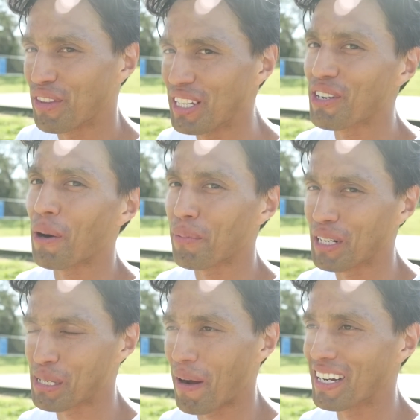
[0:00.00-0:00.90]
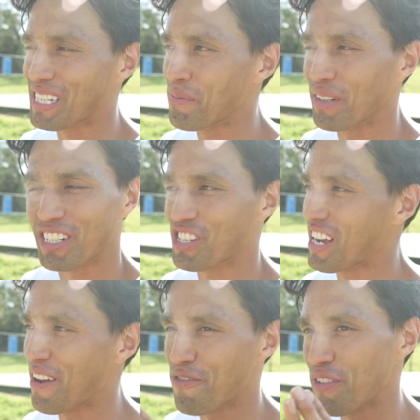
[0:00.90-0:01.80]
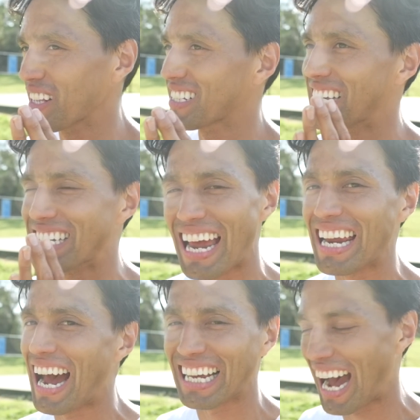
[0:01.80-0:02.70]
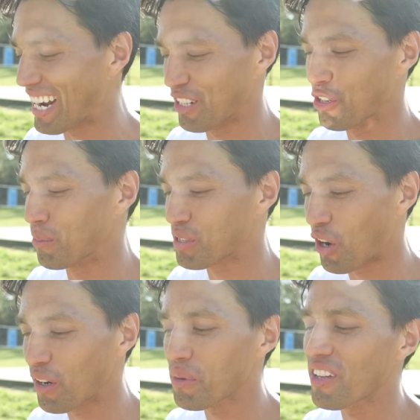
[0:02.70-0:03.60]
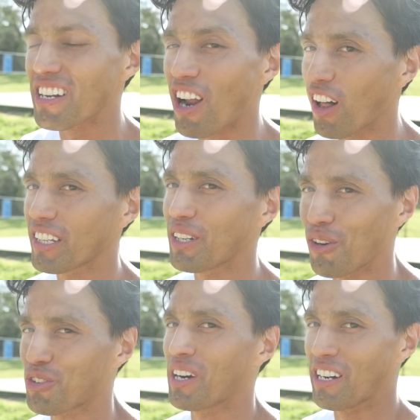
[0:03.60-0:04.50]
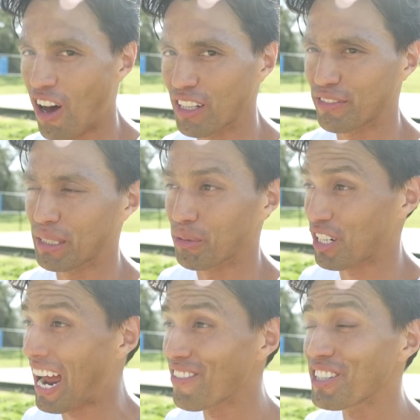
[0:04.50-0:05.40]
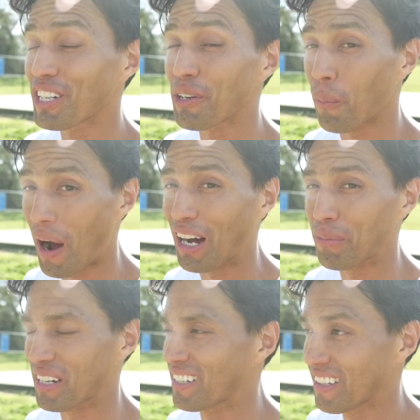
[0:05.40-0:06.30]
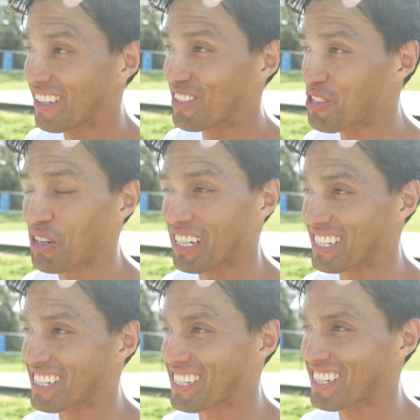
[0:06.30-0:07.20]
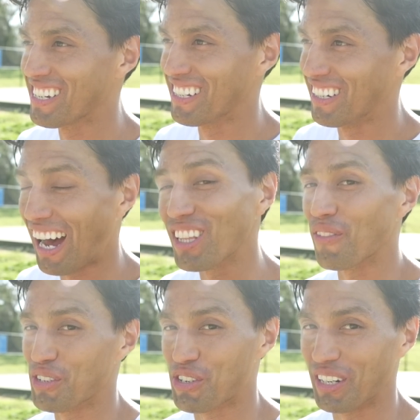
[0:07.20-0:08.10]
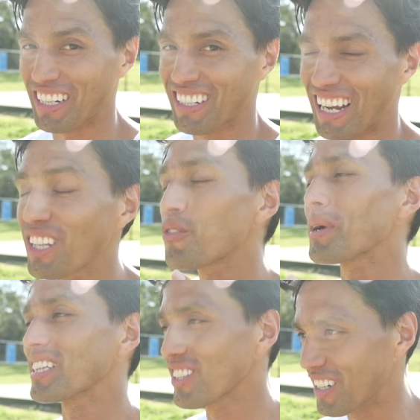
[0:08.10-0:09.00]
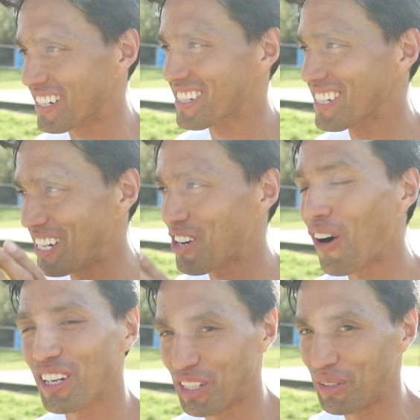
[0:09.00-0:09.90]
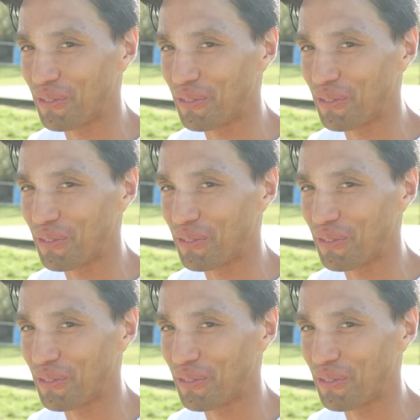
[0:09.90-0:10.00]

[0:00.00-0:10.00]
These are pretty spicy, but just I feel like today I gotta do them. Starting with a nollie nose grind nollie flip, which I haven't done in a while, but this trick is, I love this trick. I love the way it looks. It's hard to do.